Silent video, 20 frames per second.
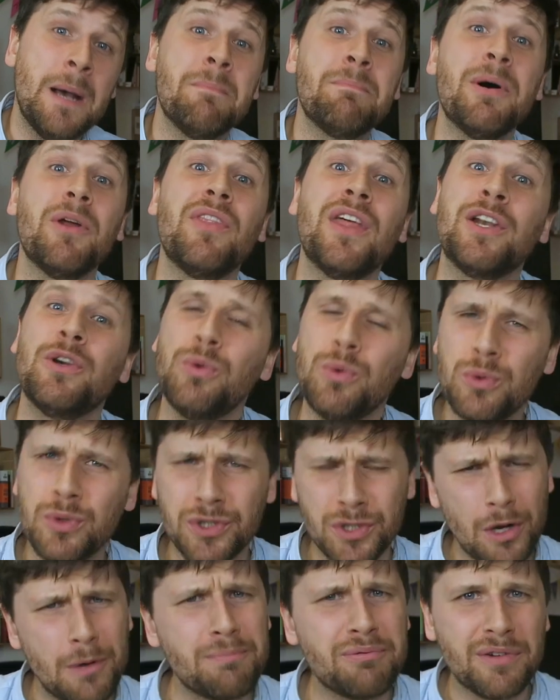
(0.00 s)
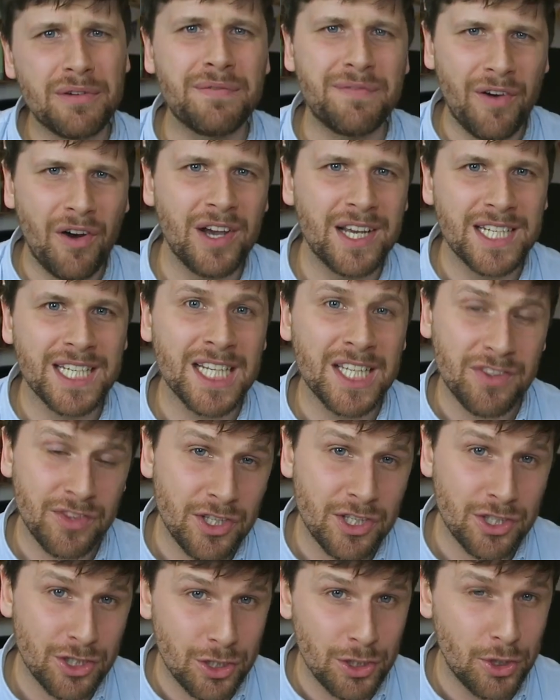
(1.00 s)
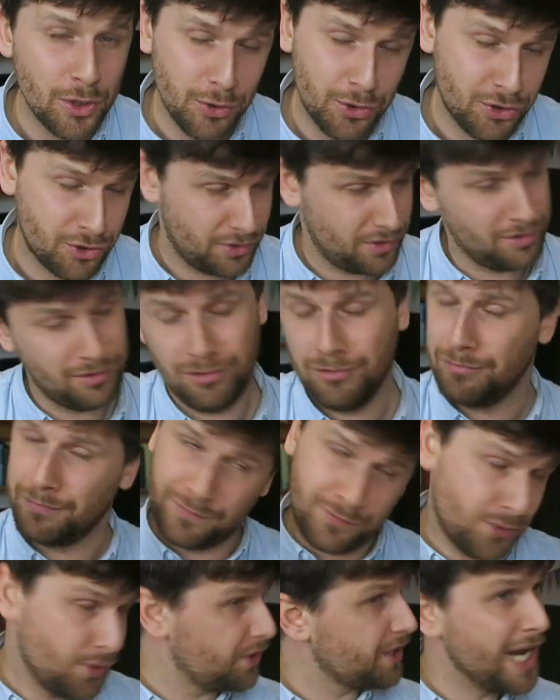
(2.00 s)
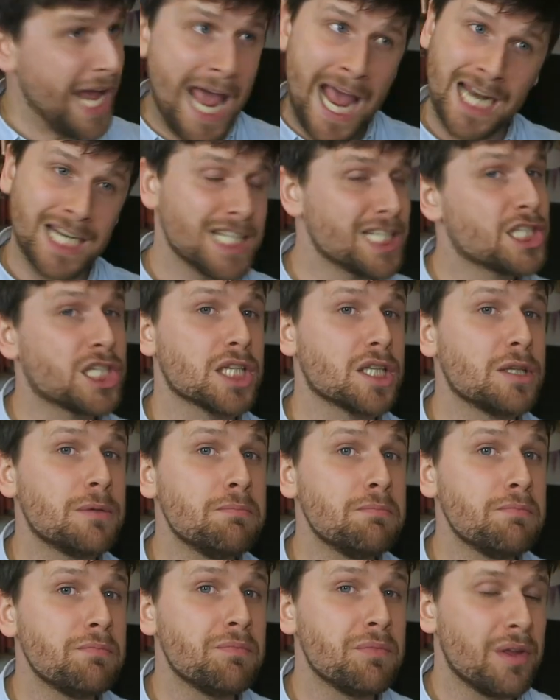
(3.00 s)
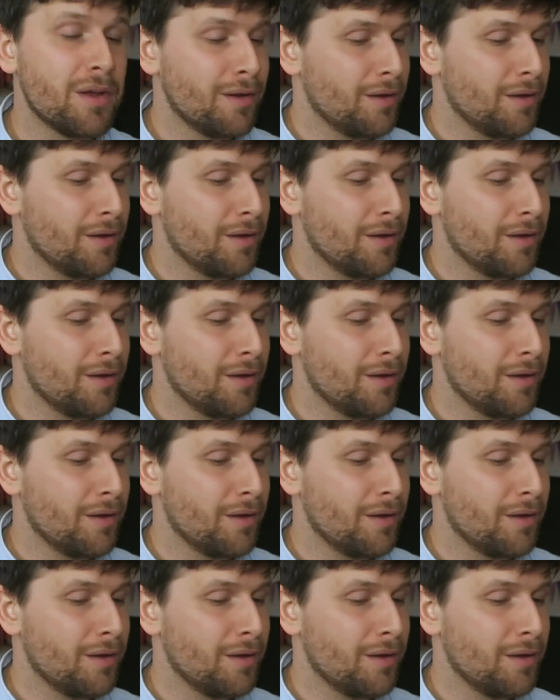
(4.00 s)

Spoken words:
but then also providing the solution. You've got to hand it to them.